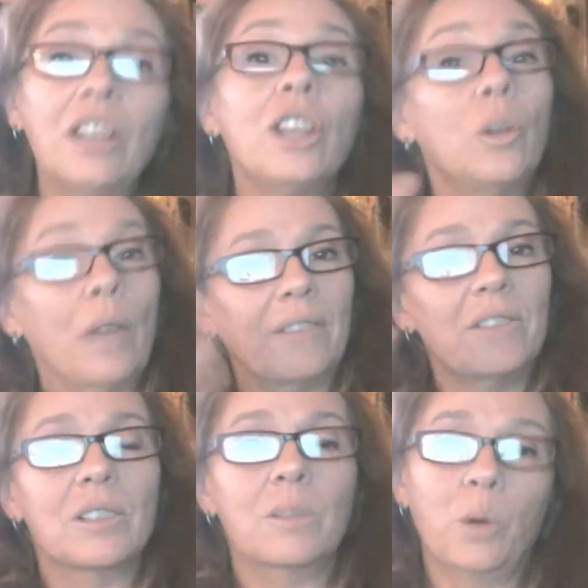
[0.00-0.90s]
you have to
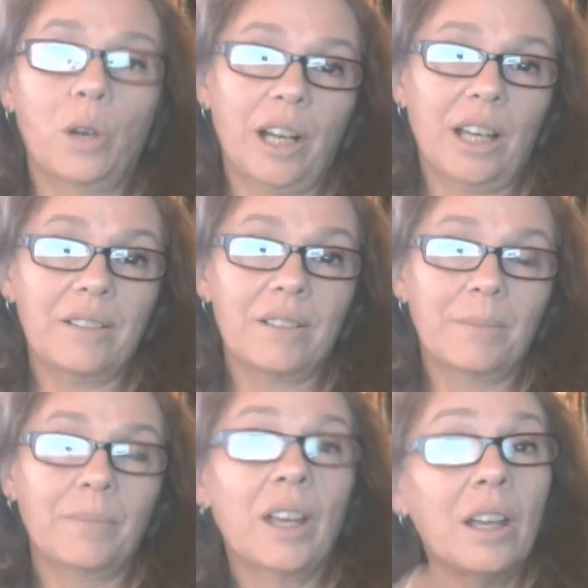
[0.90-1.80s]
support us.
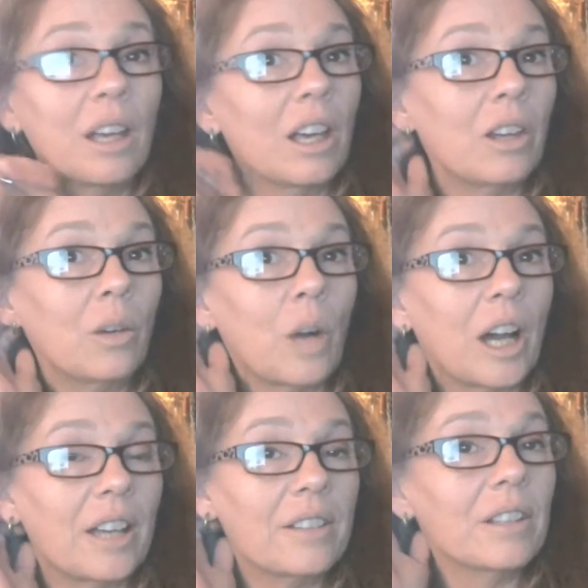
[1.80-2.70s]

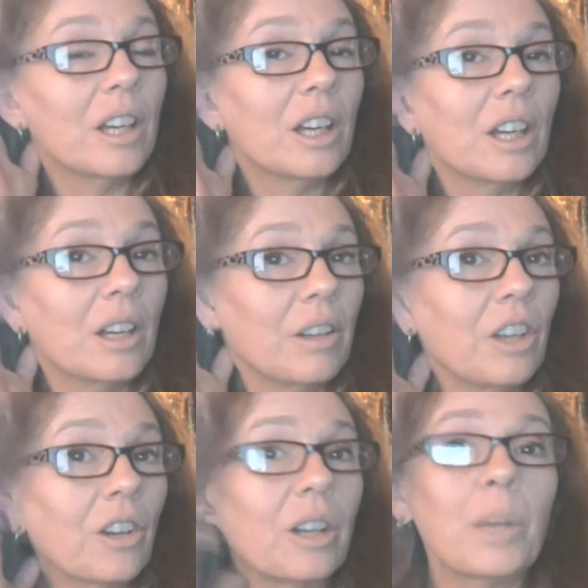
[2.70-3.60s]
Otherwise,
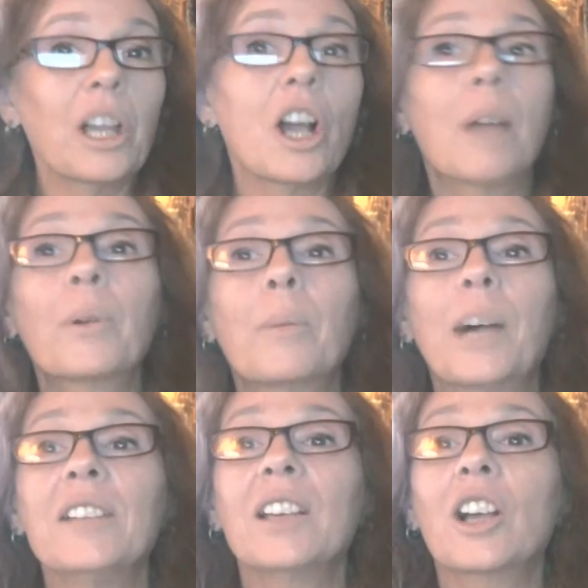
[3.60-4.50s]
you're going to be
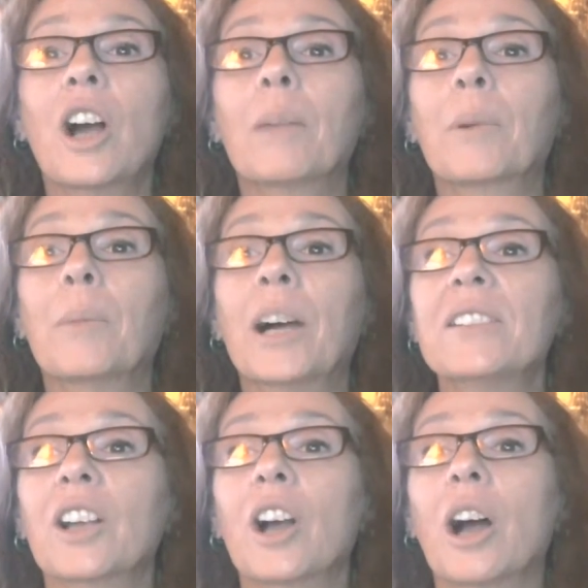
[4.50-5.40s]
compromising
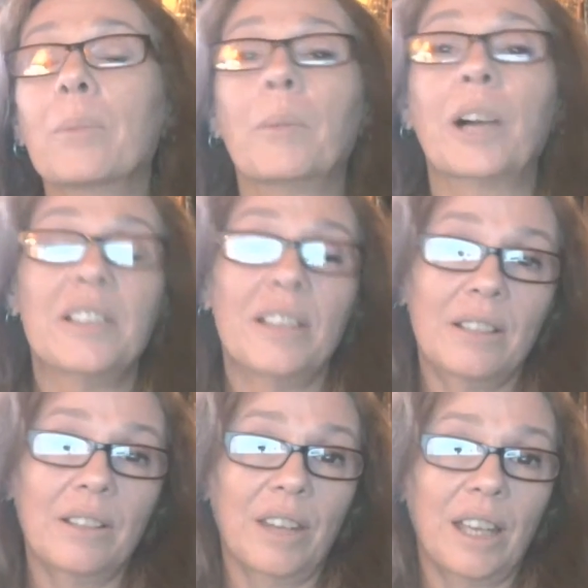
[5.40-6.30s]

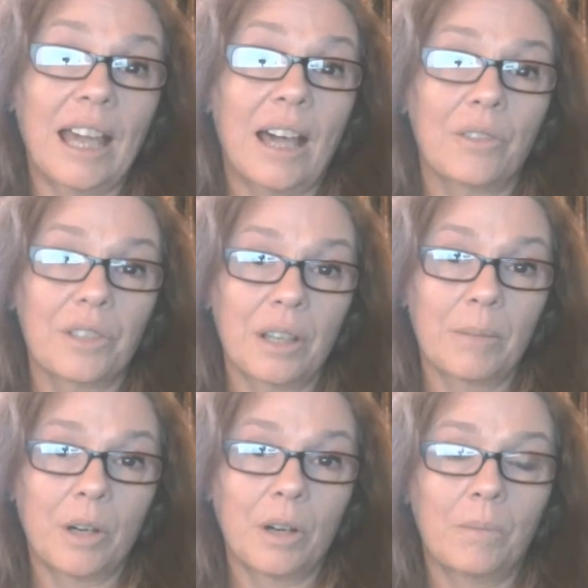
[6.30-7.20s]
till the cows come
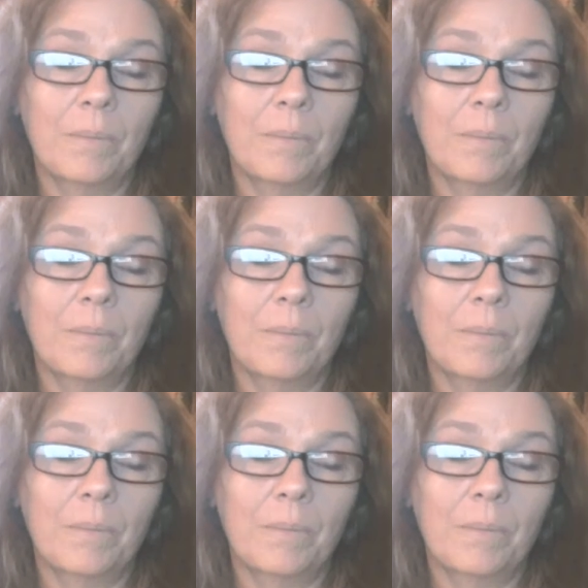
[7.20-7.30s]
home.